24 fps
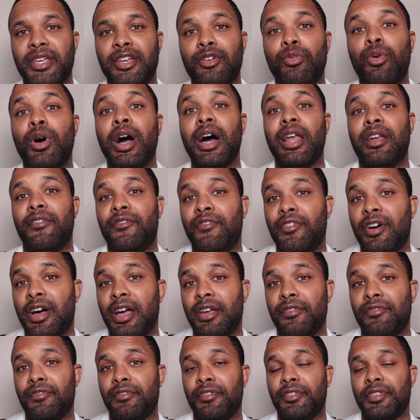
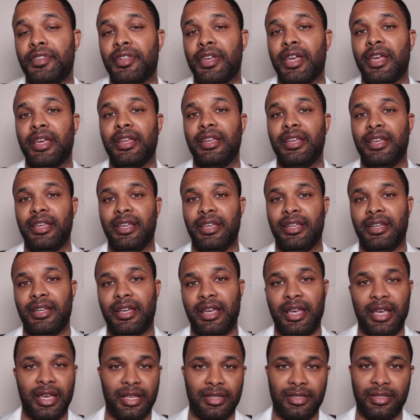qualify for that, and I
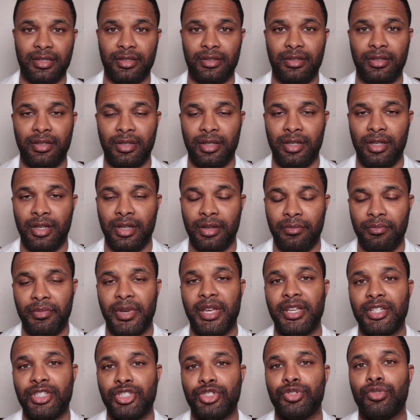had to
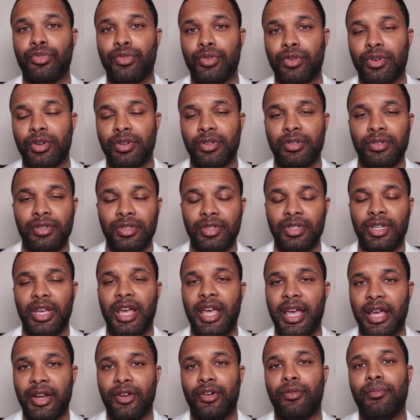make sure I
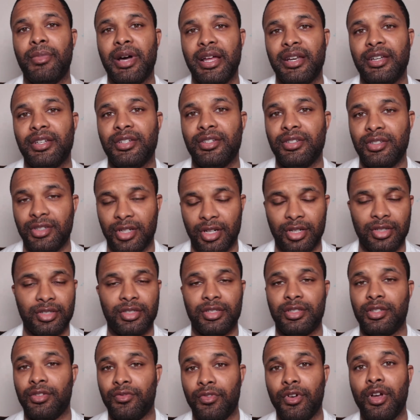had all my ducks
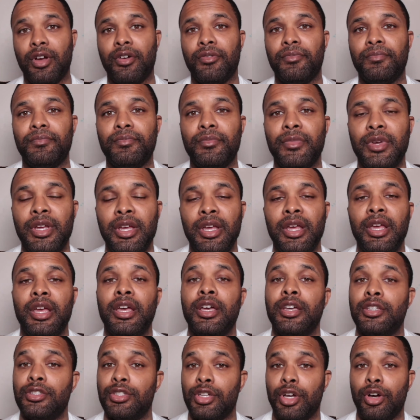in a row.
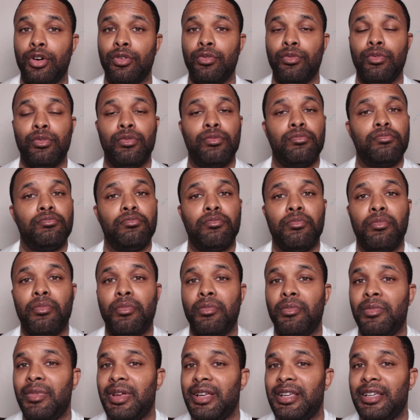So
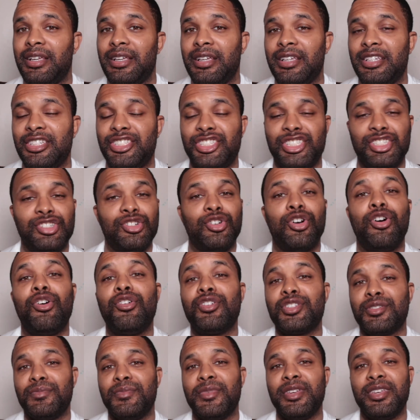she
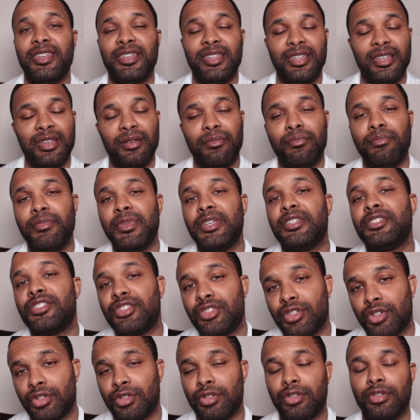calls me
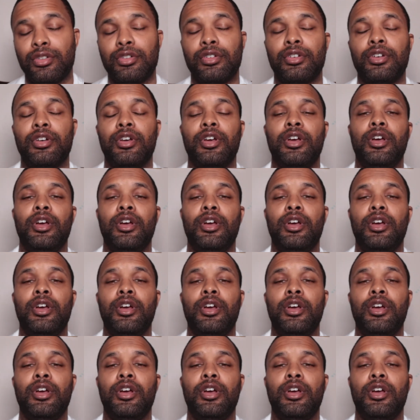Mr.